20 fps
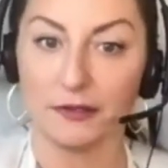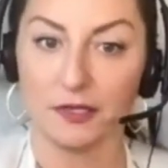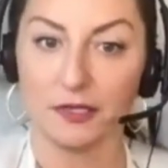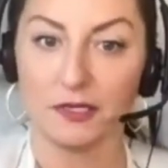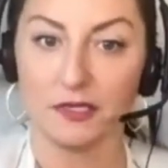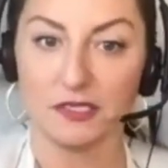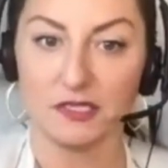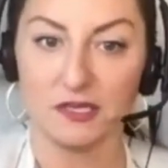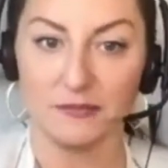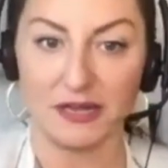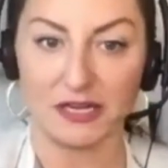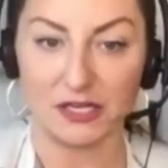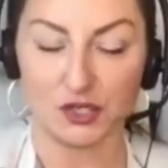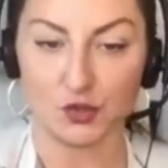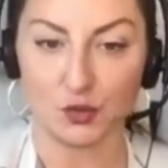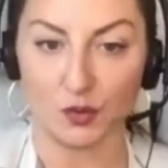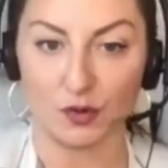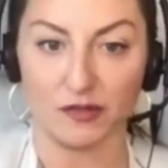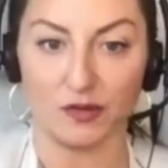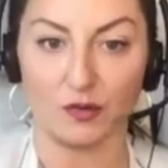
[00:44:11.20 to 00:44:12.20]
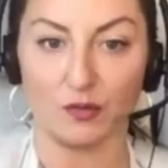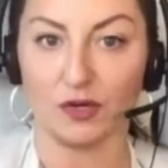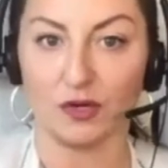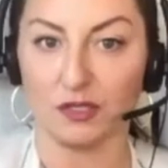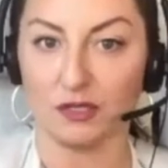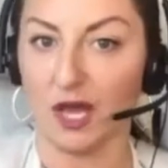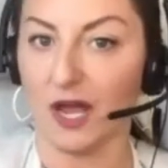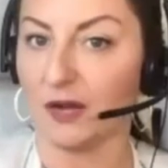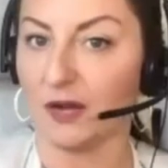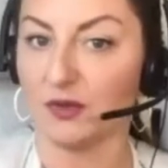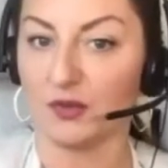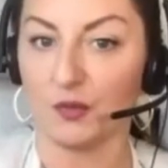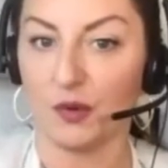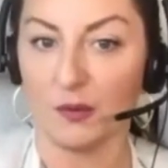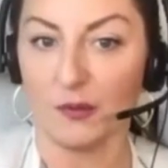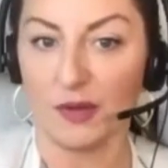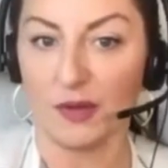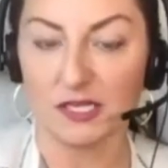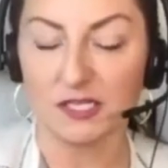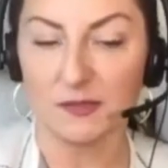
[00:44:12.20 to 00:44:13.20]
to make sure that we're in line with
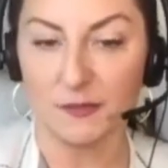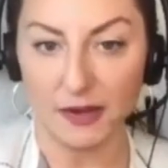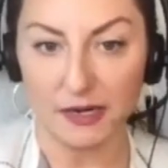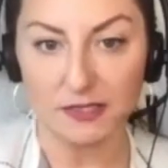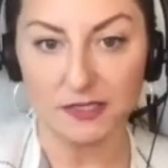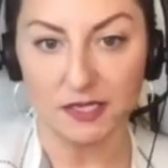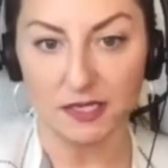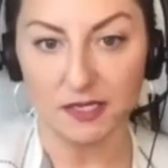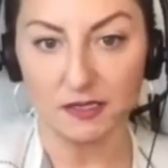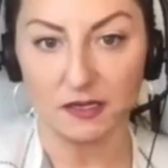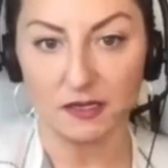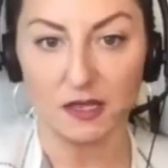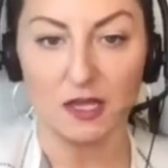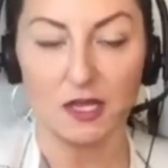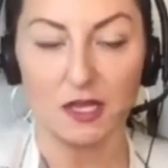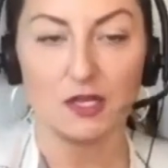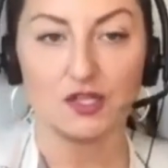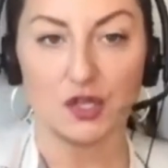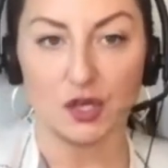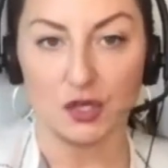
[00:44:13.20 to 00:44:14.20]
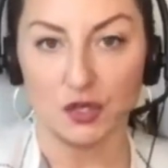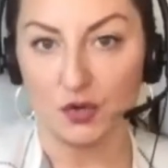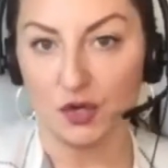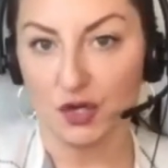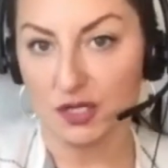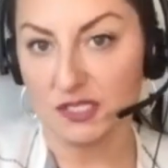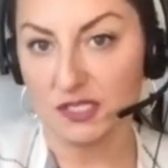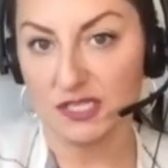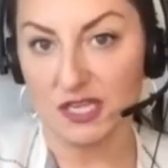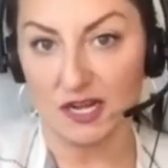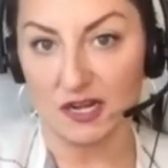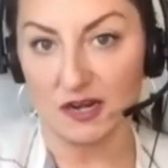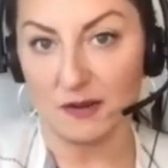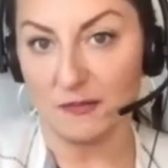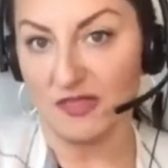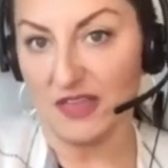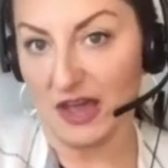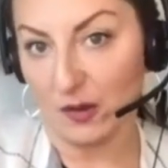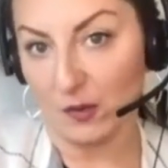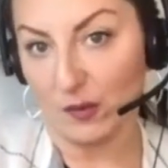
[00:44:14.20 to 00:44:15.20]
what we expected. So you could set it
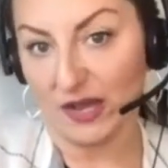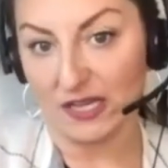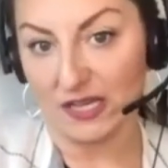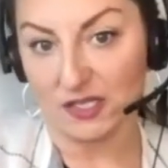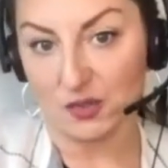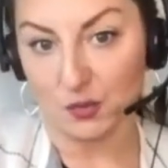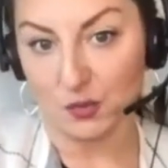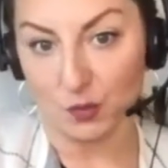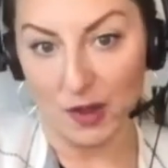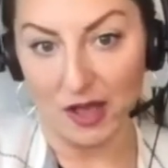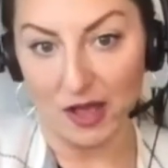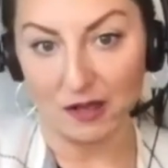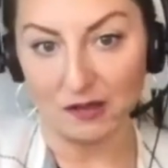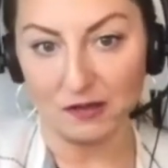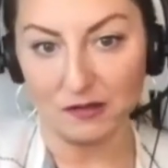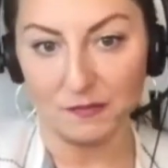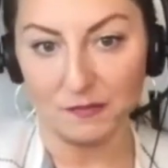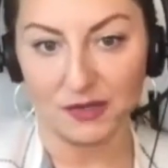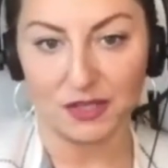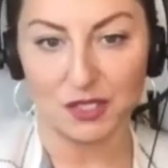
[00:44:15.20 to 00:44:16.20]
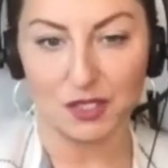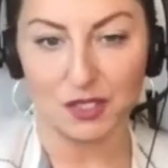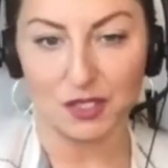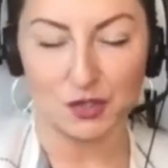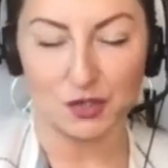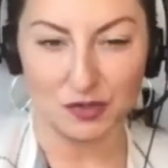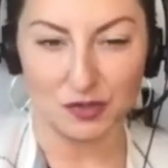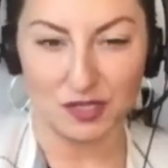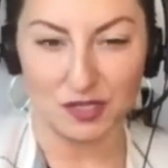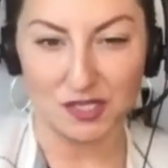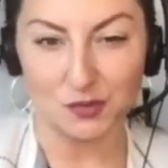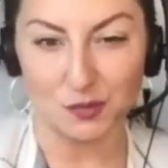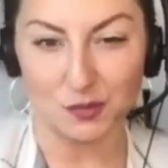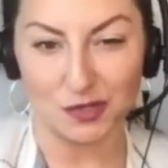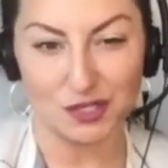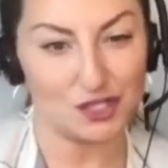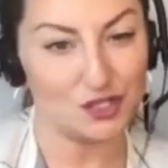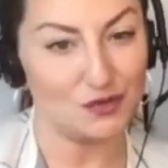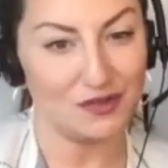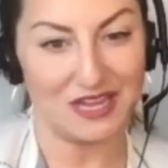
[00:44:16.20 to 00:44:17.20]
up that way as well. But the truth is, once you
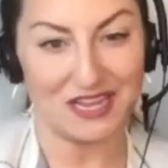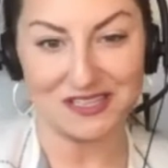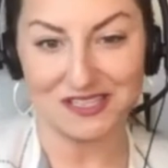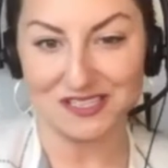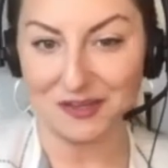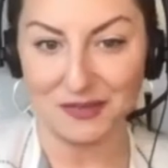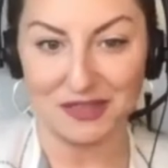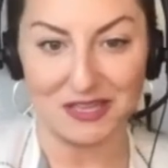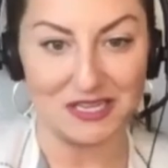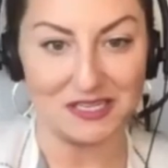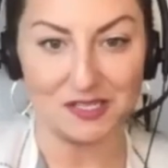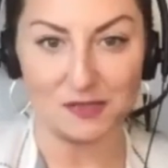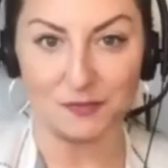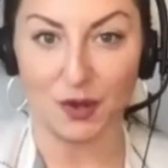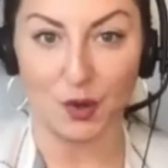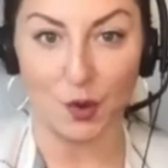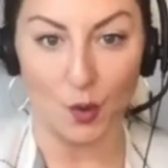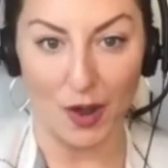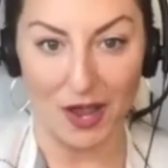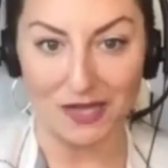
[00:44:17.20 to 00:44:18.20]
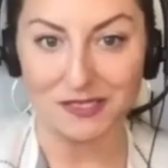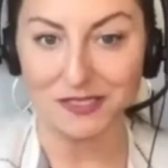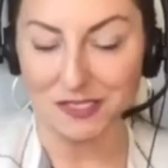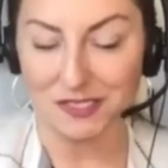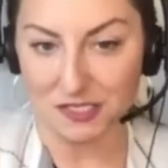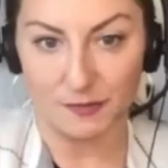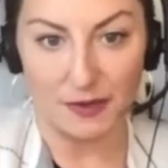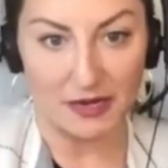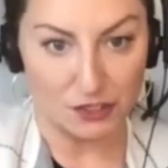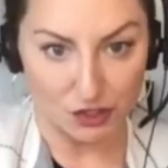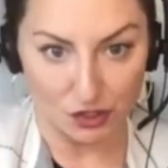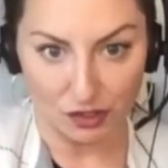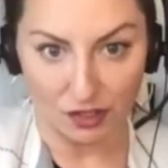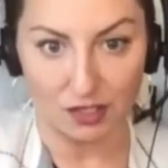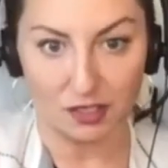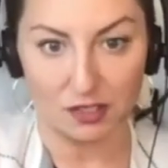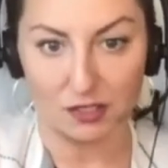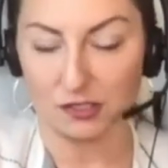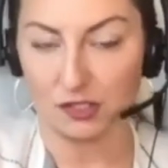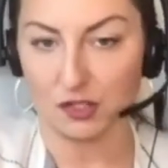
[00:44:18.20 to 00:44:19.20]
get some of these bequests, especially
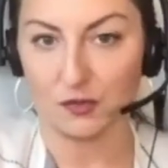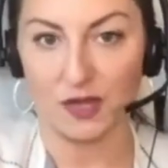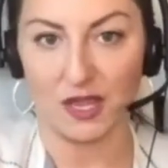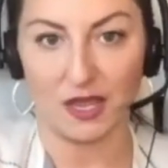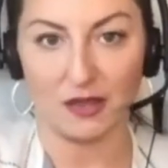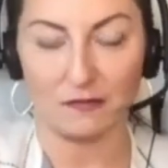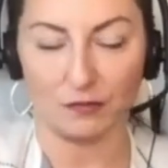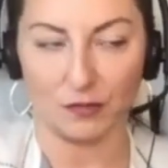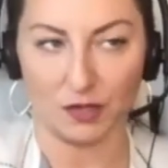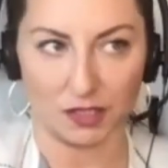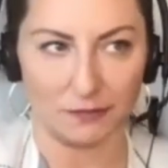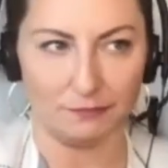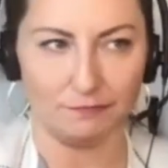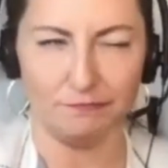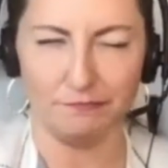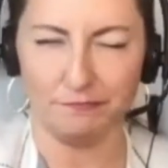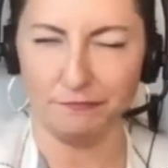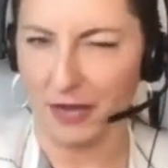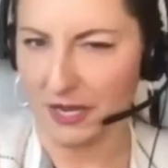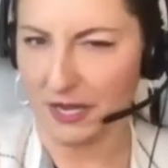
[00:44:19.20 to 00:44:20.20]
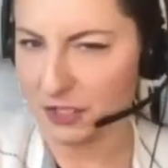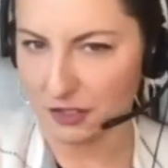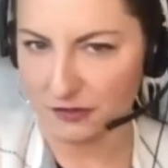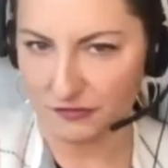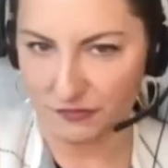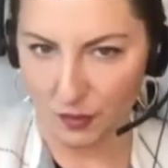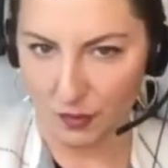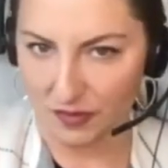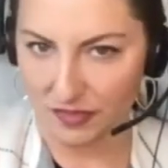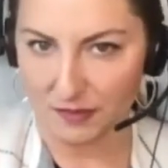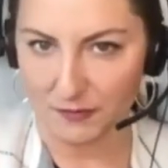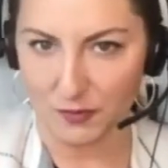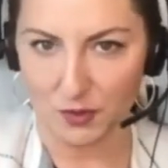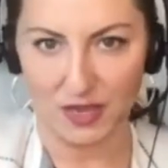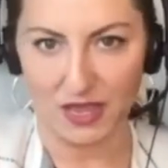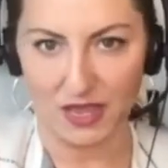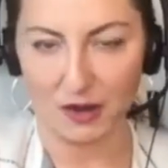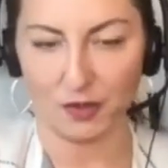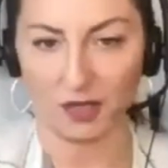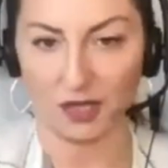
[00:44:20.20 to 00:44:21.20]
because you can't really budget for them, you
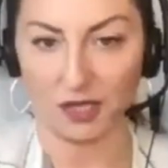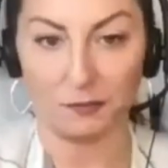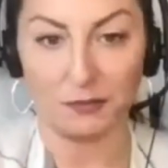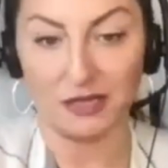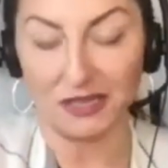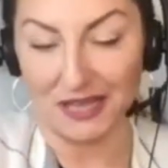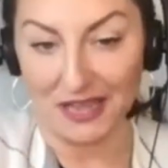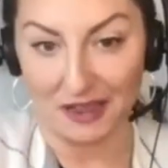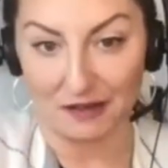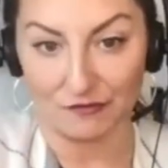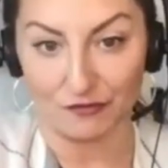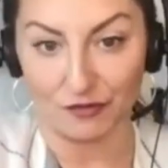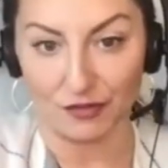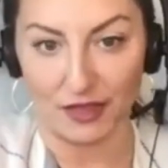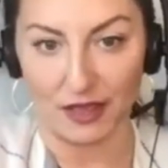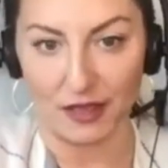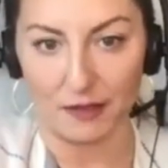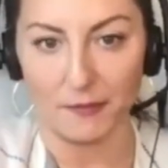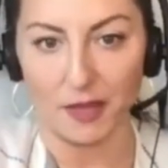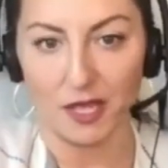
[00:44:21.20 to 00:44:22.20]
can't really plan for them,